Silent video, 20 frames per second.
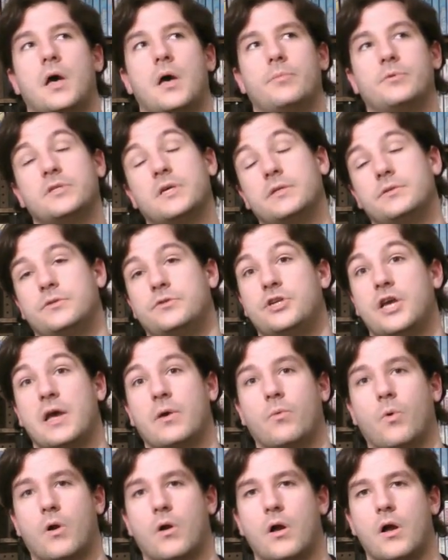besides the
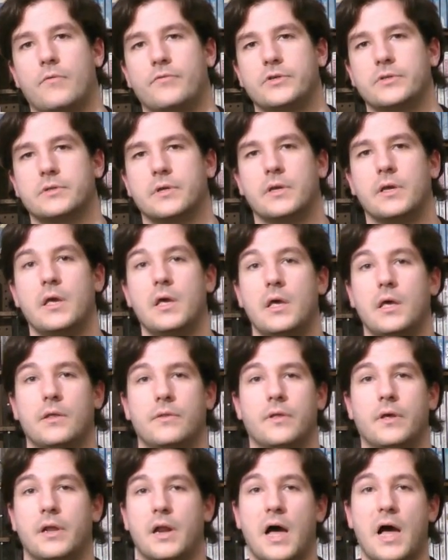Jaguar, obviously,
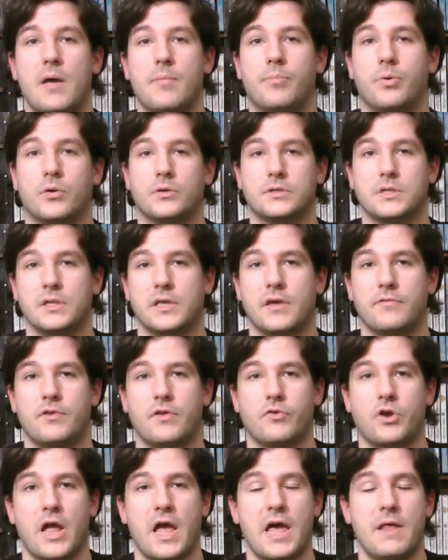that I personally have
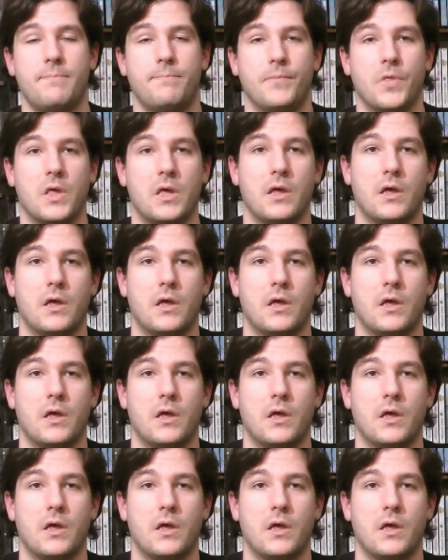never had.